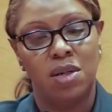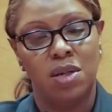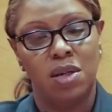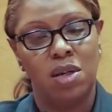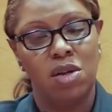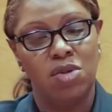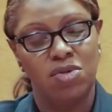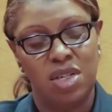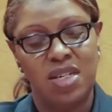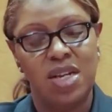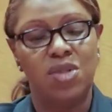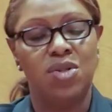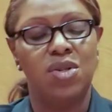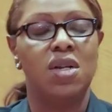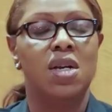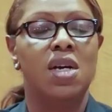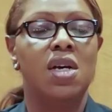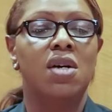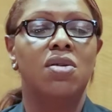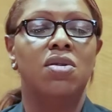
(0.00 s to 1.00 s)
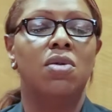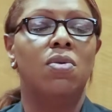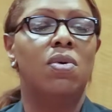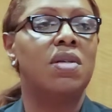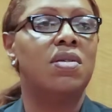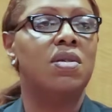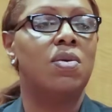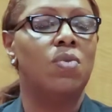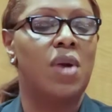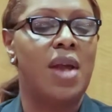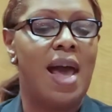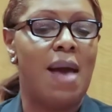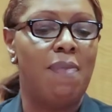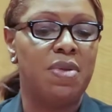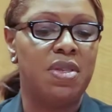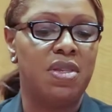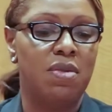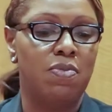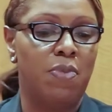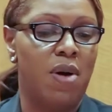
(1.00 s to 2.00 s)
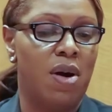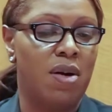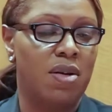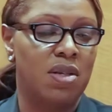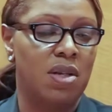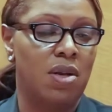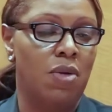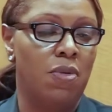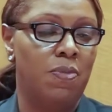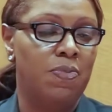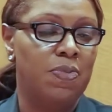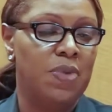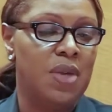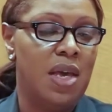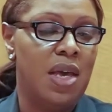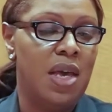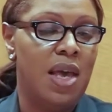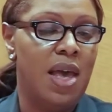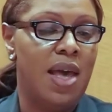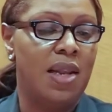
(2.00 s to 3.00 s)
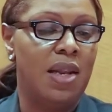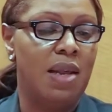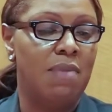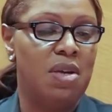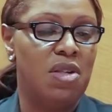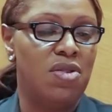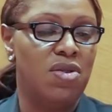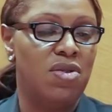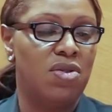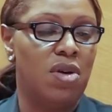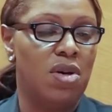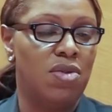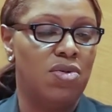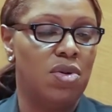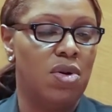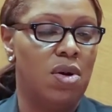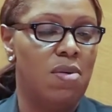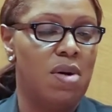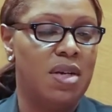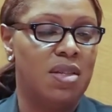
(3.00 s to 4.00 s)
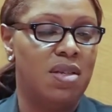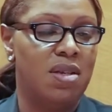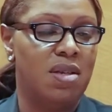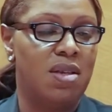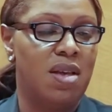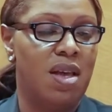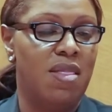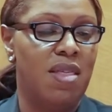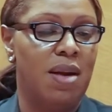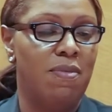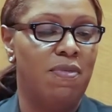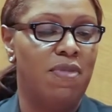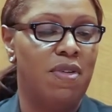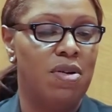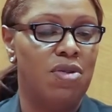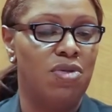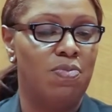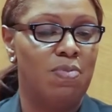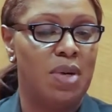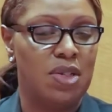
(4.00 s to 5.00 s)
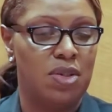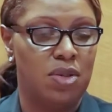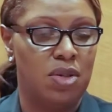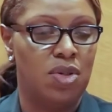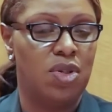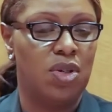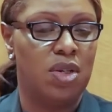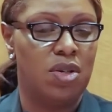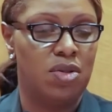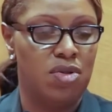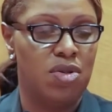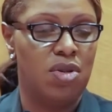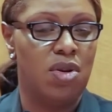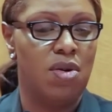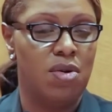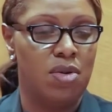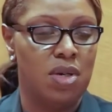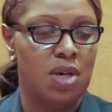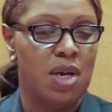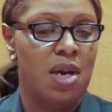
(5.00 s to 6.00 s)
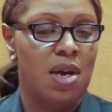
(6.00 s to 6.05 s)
close attention to what happens in Park Slope. And let me just also go on to say that I'm very much concerned